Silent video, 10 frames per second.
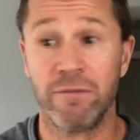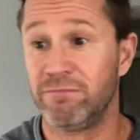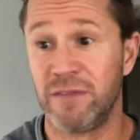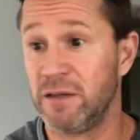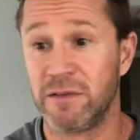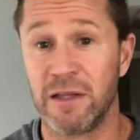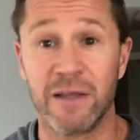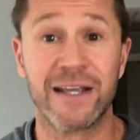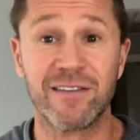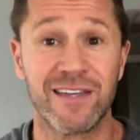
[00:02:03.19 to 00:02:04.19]
And, and
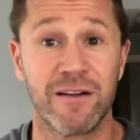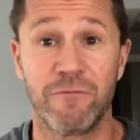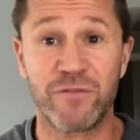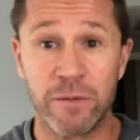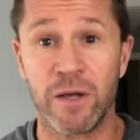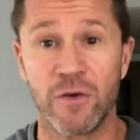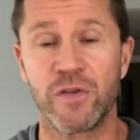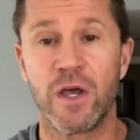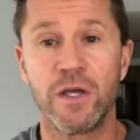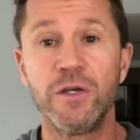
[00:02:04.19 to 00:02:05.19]
like I said,
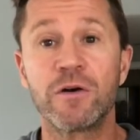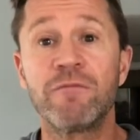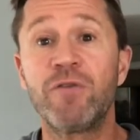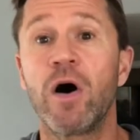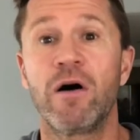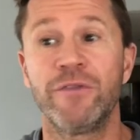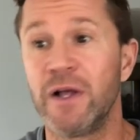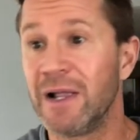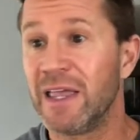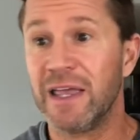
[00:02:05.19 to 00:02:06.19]
females, you're involved.
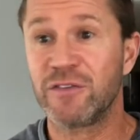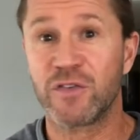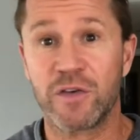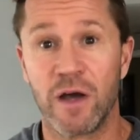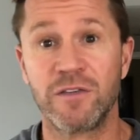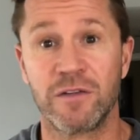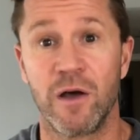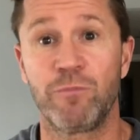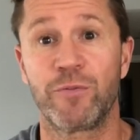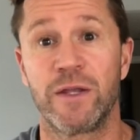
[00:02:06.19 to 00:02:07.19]
It's just
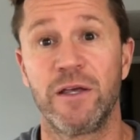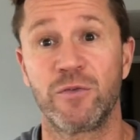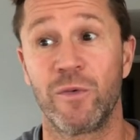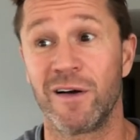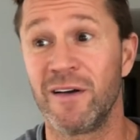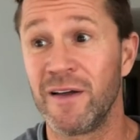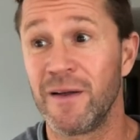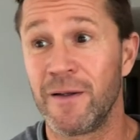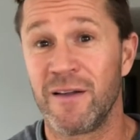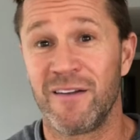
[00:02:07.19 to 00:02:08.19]
a place where
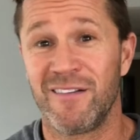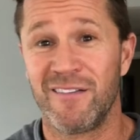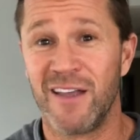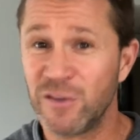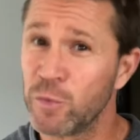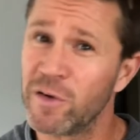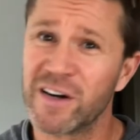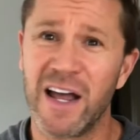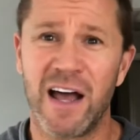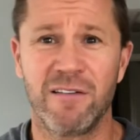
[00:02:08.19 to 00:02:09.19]
let's
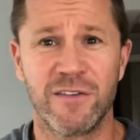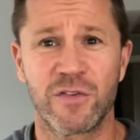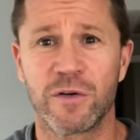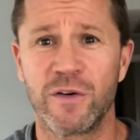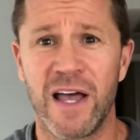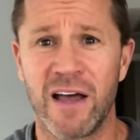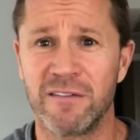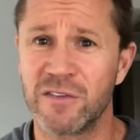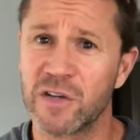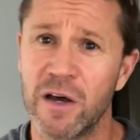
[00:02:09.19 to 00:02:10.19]
work out, let's throw down,
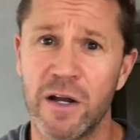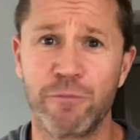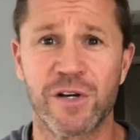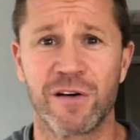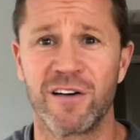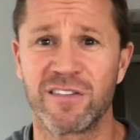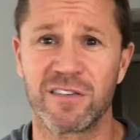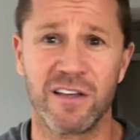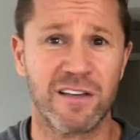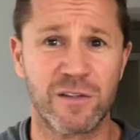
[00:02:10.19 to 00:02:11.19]
let's cut up
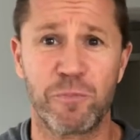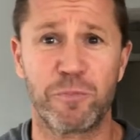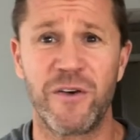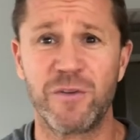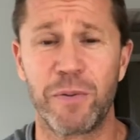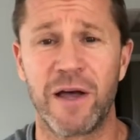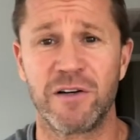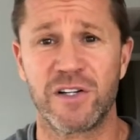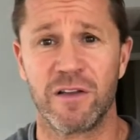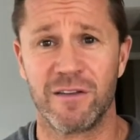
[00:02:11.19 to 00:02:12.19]
shirts, let, let's fist pound
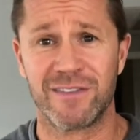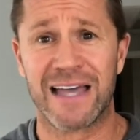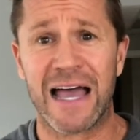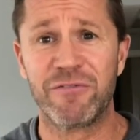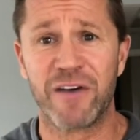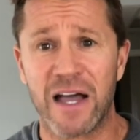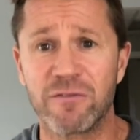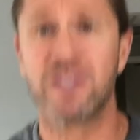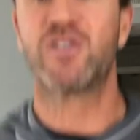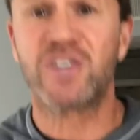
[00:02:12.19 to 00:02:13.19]
each other, let's high
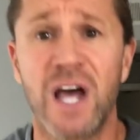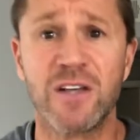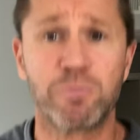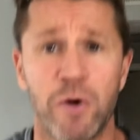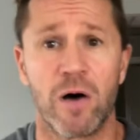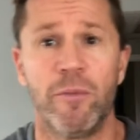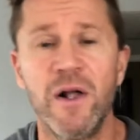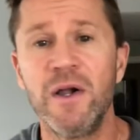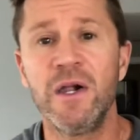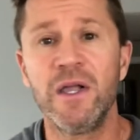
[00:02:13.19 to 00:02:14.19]
five, let's chest bump,
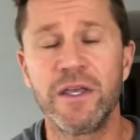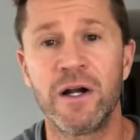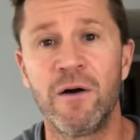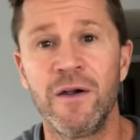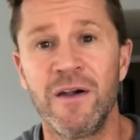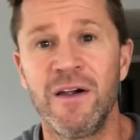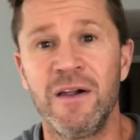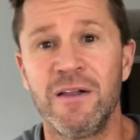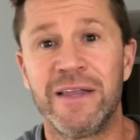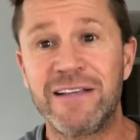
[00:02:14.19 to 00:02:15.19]
you know,
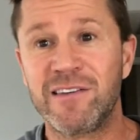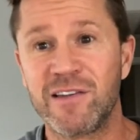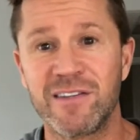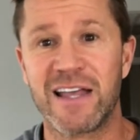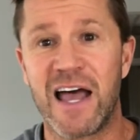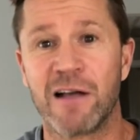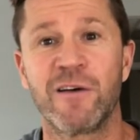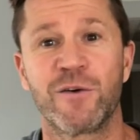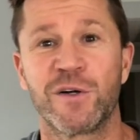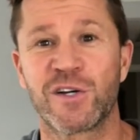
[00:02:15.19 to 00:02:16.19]
let's just act
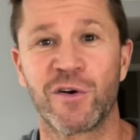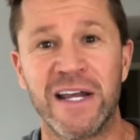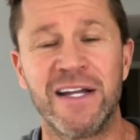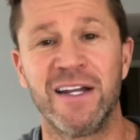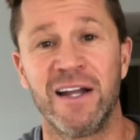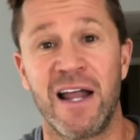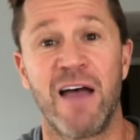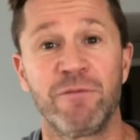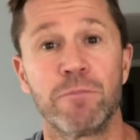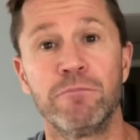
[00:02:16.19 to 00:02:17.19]
like we're training and
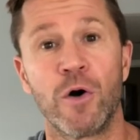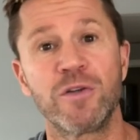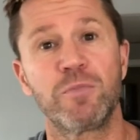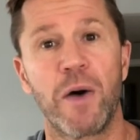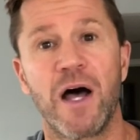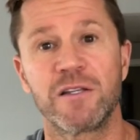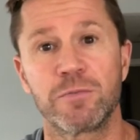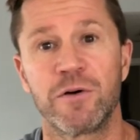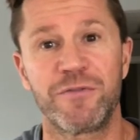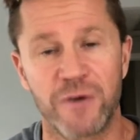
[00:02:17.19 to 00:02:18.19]
have the most
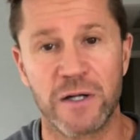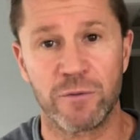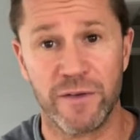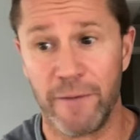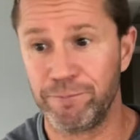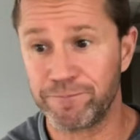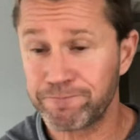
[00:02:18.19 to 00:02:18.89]
possible fun with it.